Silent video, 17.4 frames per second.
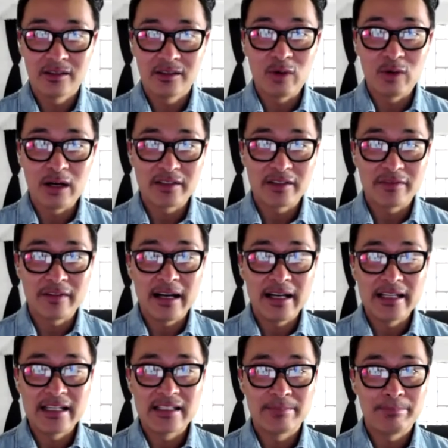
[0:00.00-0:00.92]

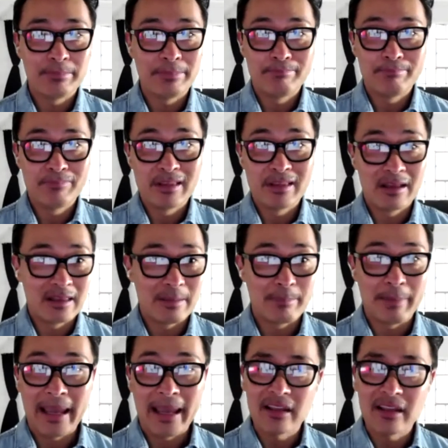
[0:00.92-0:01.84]
rectify
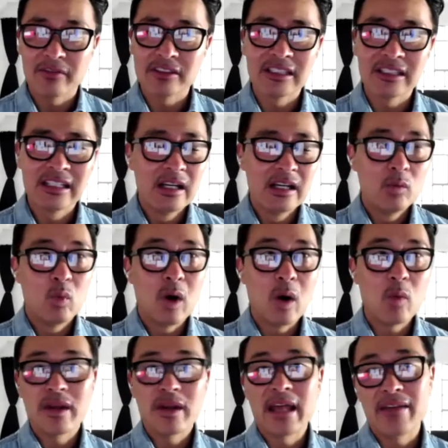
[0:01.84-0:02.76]
the pain levels.
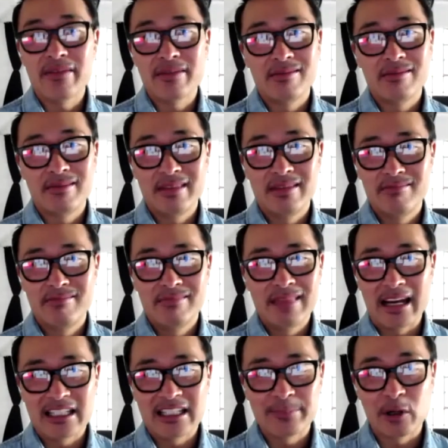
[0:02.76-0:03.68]
What would have
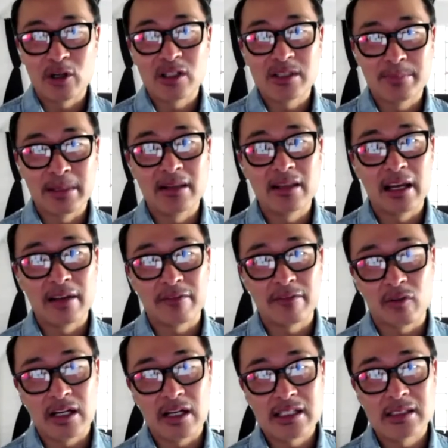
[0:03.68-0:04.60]
that experience been
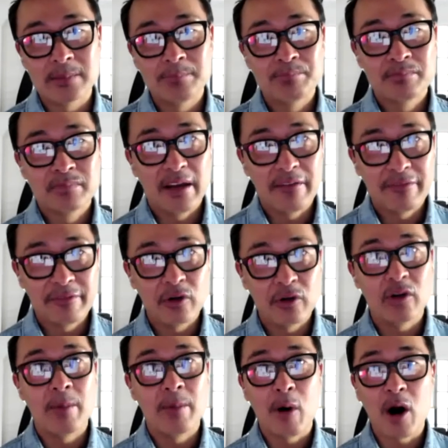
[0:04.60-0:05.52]
like for us? I
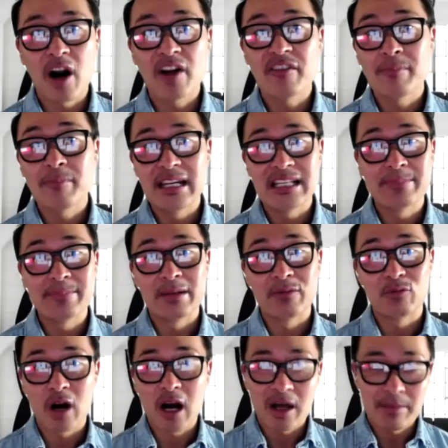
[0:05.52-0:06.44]
feel a part of me has
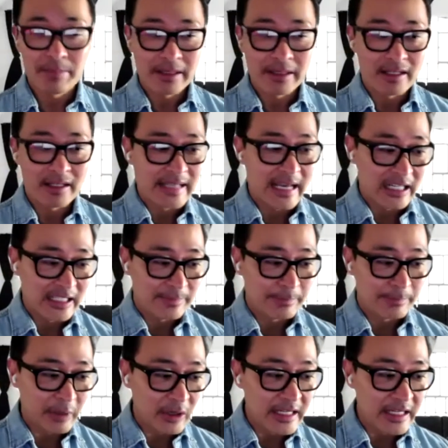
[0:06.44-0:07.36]
been robbed because that
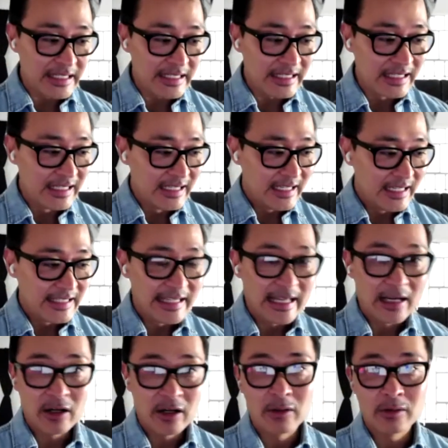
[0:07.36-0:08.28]
experience is
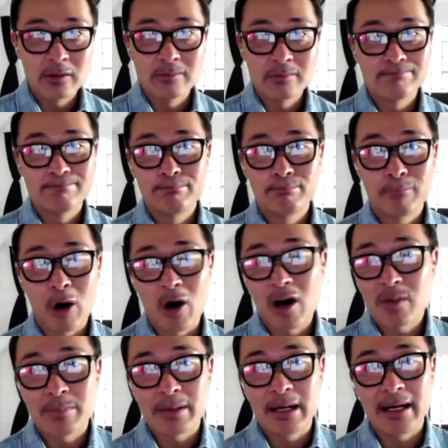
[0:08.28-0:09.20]
now
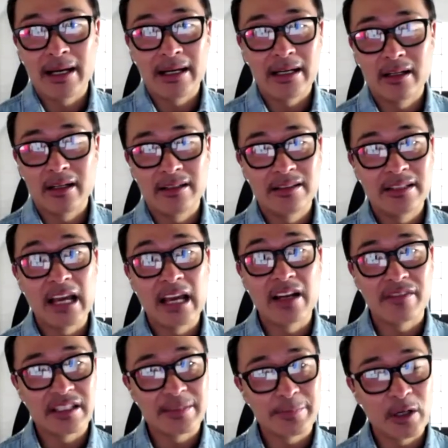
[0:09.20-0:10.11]
marred by a
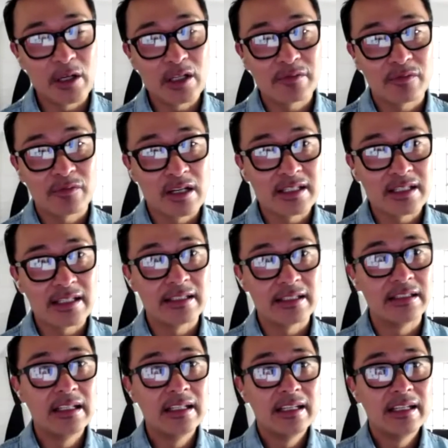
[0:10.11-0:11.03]
negative experience for us.
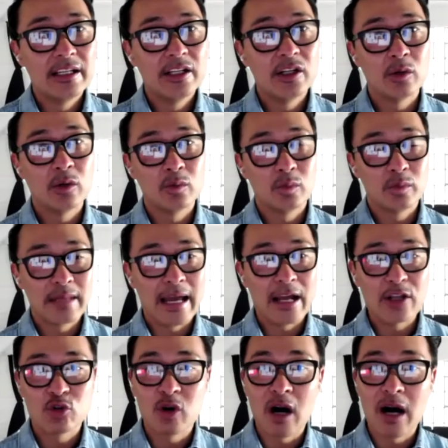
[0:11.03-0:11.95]
And
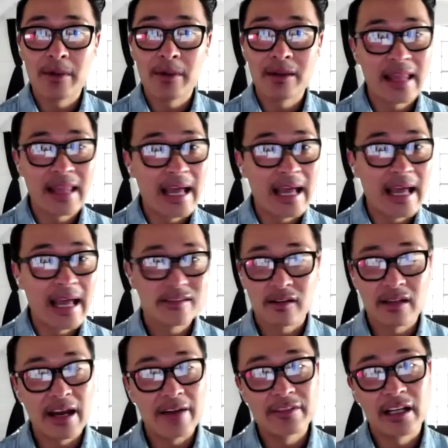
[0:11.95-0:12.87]
that trauma lasts
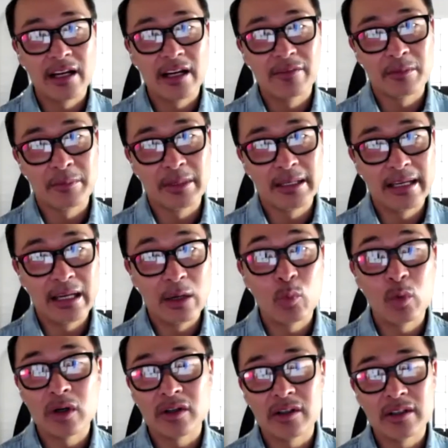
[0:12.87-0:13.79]
a lifetime for me.
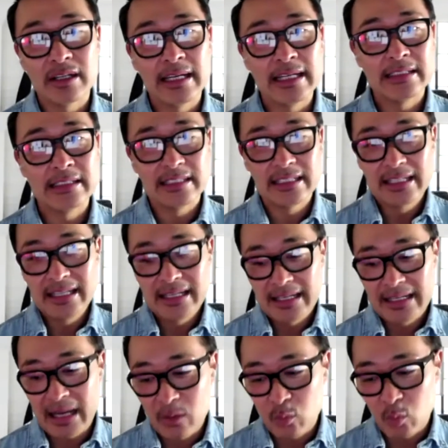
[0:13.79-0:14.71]
It will. And
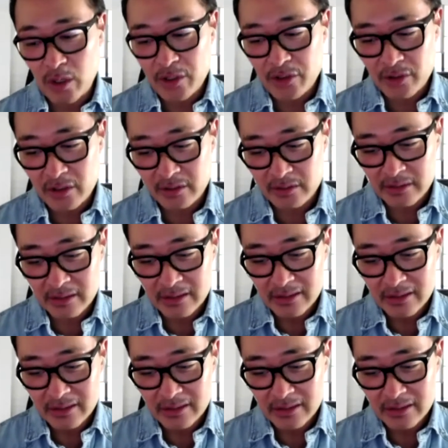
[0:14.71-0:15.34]
I wonder,